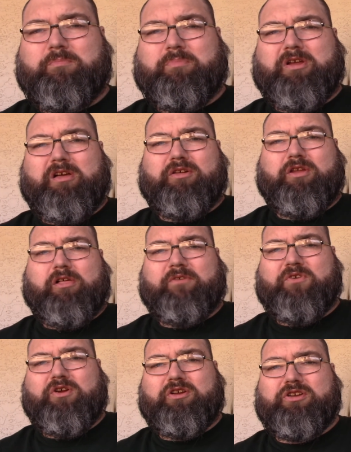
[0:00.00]
But all in all, a
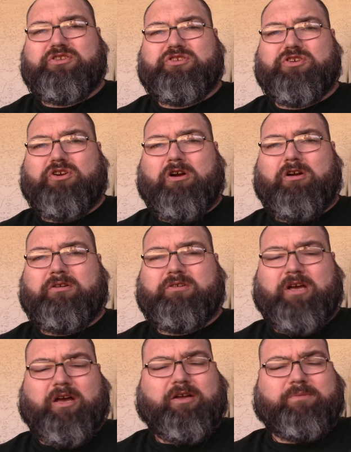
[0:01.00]
very good cigar.
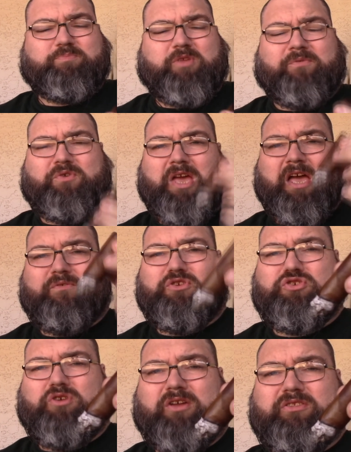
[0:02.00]
Uh, if you
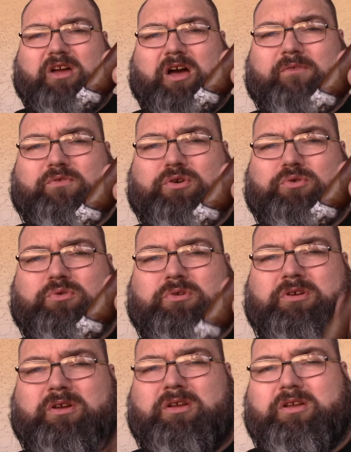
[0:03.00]
haven't tried the Avo,
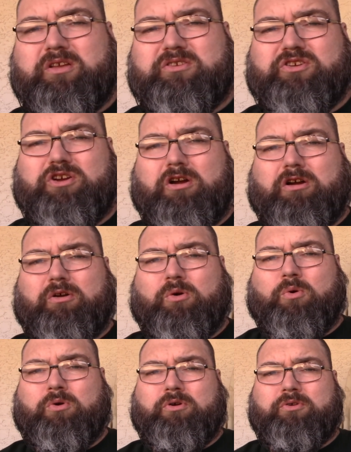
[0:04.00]
cigar
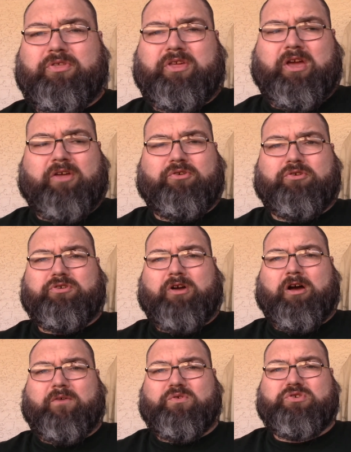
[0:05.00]
or the other
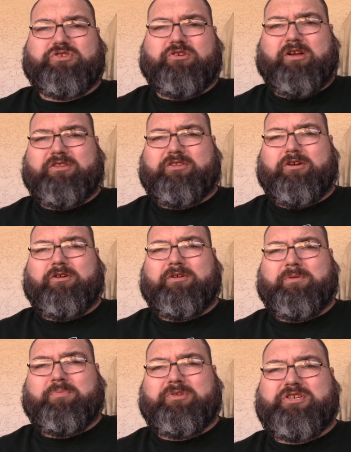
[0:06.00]
Avos that are out there,
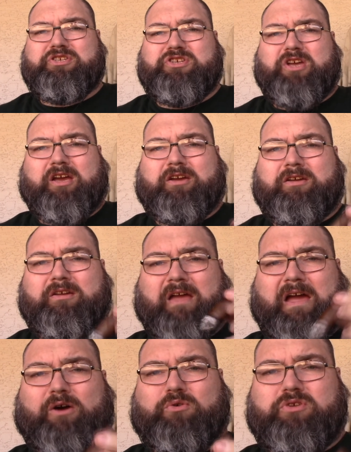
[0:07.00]
please check
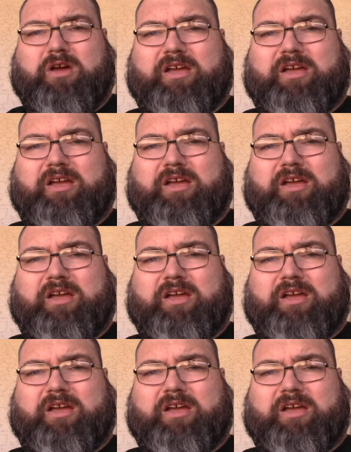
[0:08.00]
out.